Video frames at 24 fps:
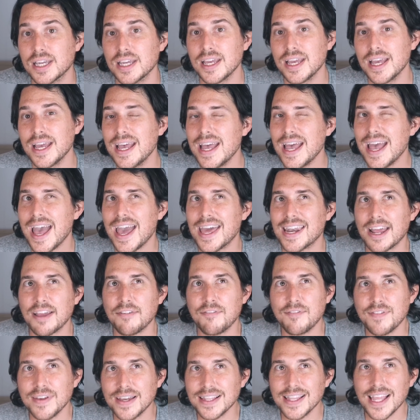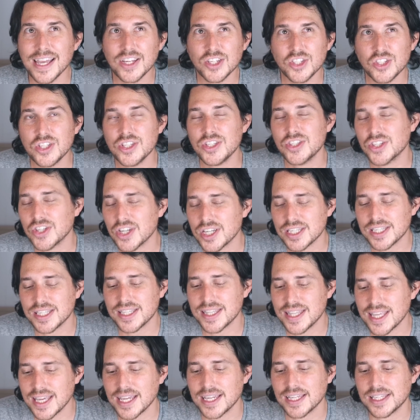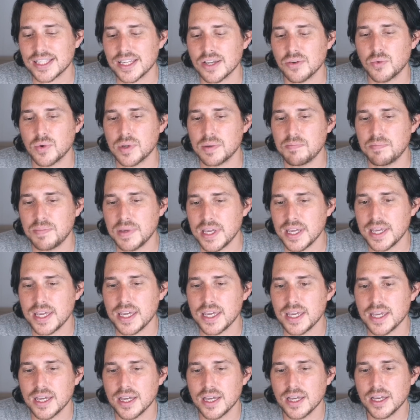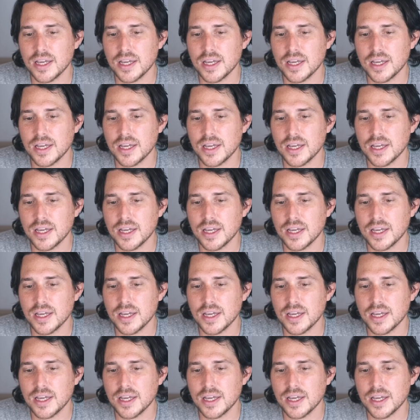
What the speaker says: And I feel like she just thinks it would be